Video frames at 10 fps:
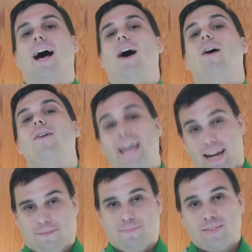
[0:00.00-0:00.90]

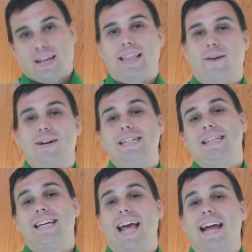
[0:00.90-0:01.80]
Okay, they
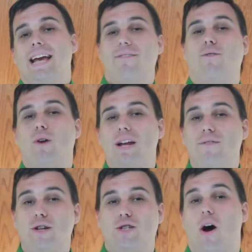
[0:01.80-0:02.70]
recently gained a
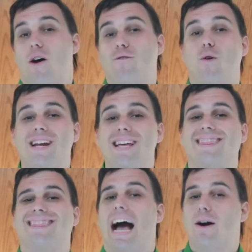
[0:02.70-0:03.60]
40-foot tall,
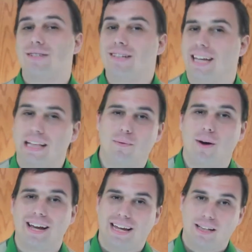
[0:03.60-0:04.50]
40,000
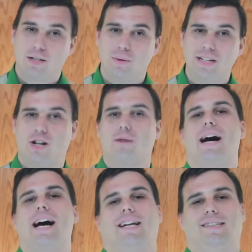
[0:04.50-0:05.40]
kilowatt helix wind
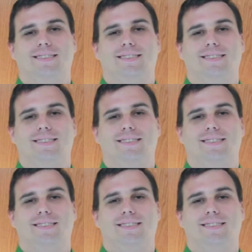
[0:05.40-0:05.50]
turbine.